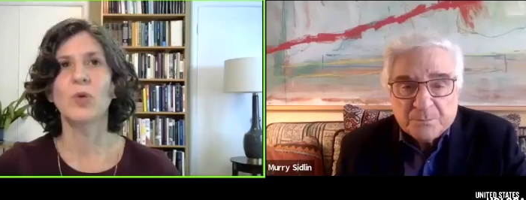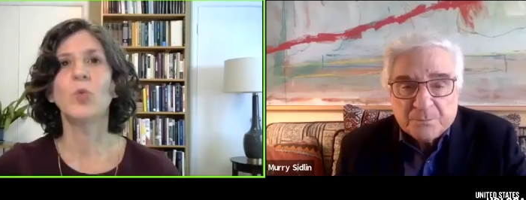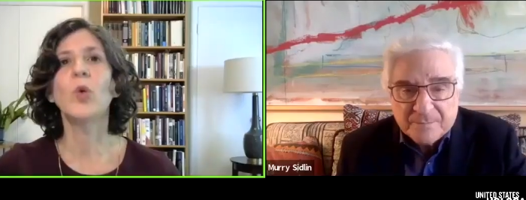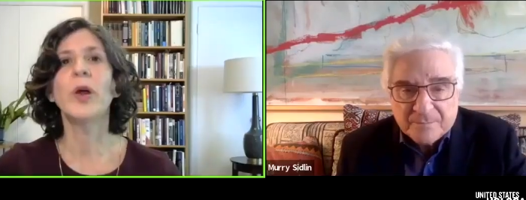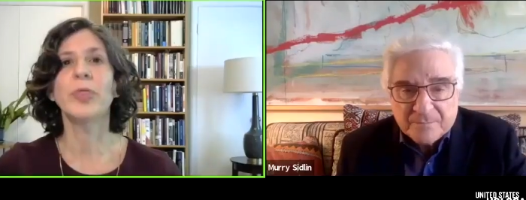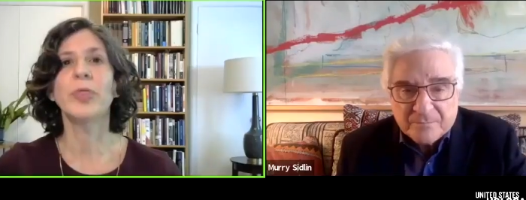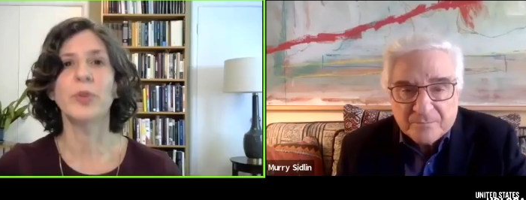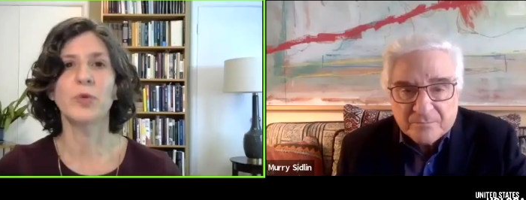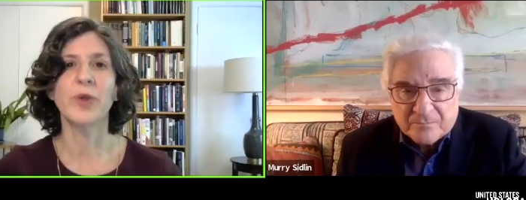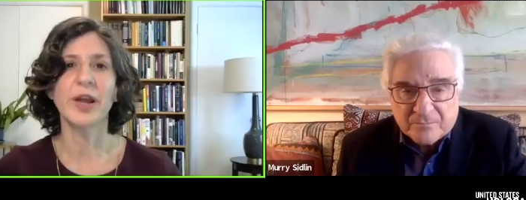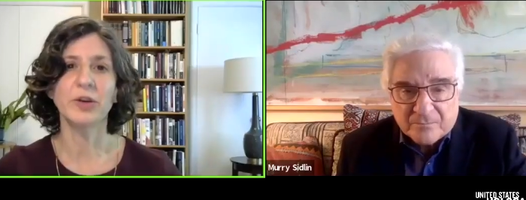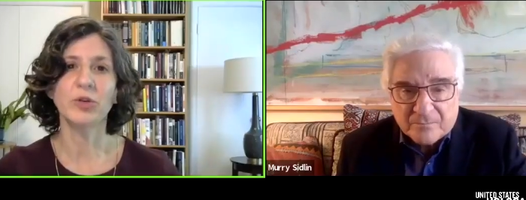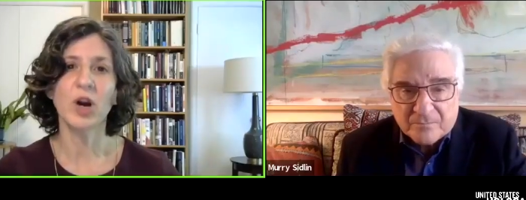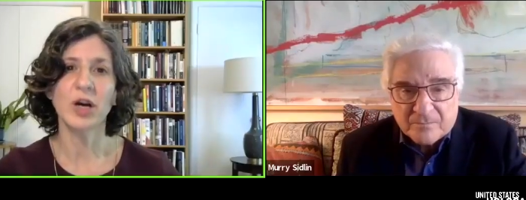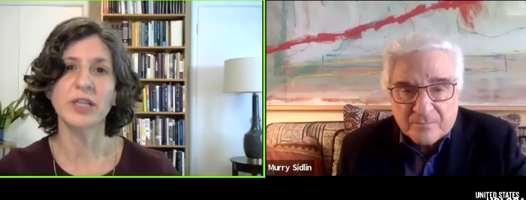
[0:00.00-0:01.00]
Speaker 1: what the Red
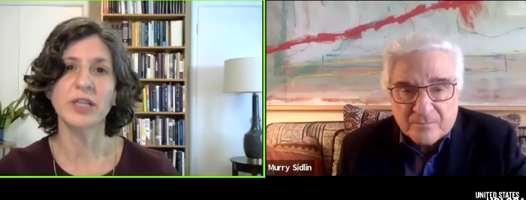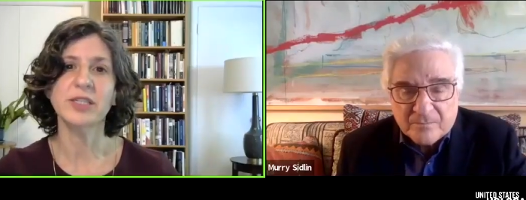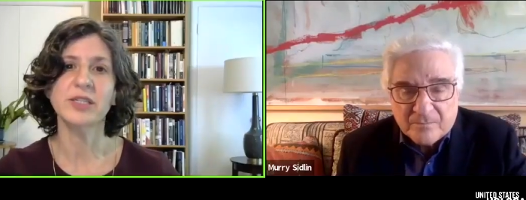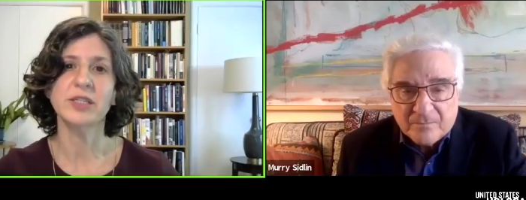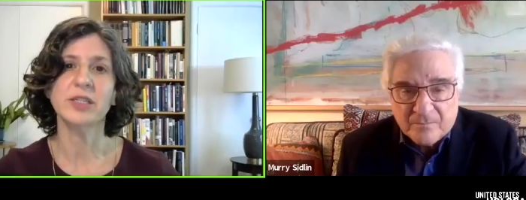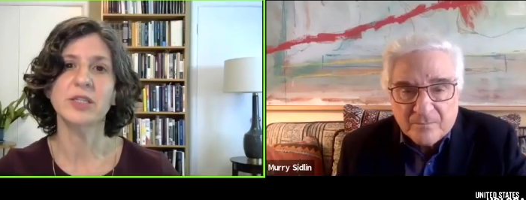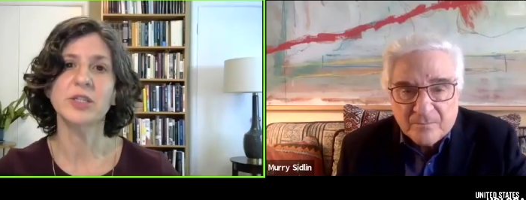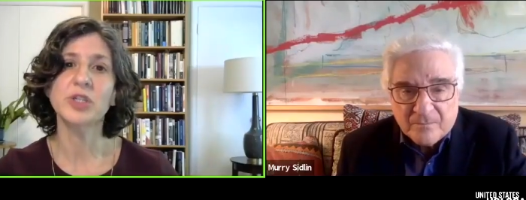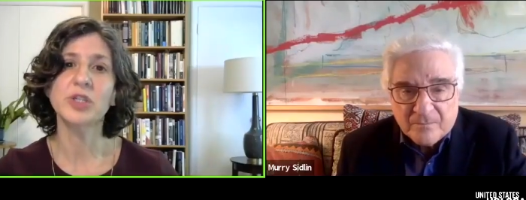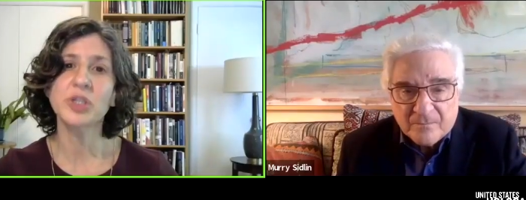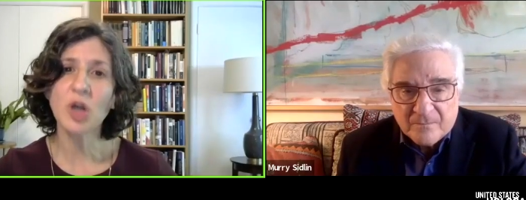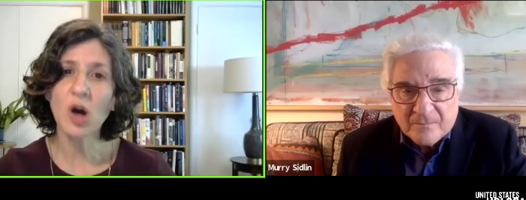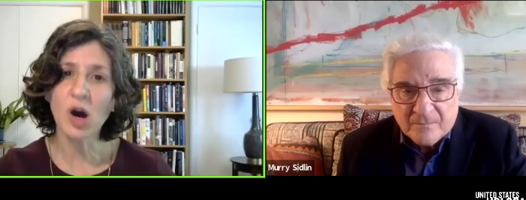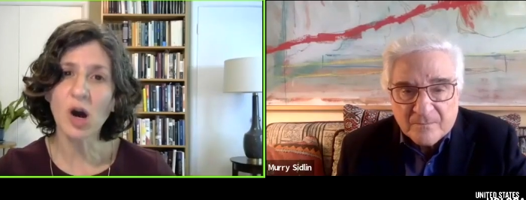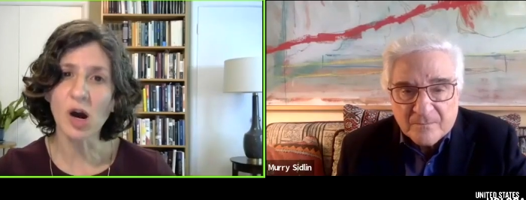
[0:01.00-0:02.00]
Cross saw.